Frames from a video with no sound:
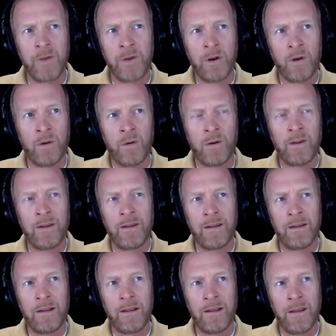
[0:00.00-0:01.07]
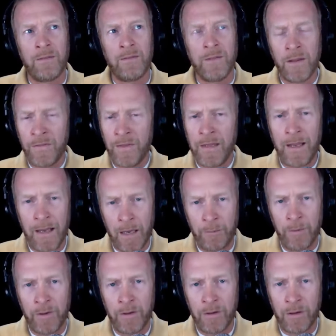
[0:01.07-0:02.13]
if nothing
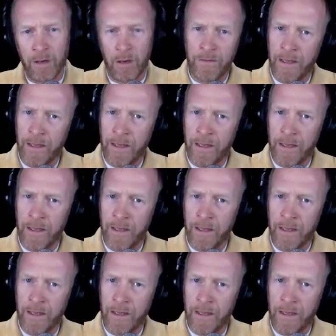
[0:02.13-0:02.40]
happened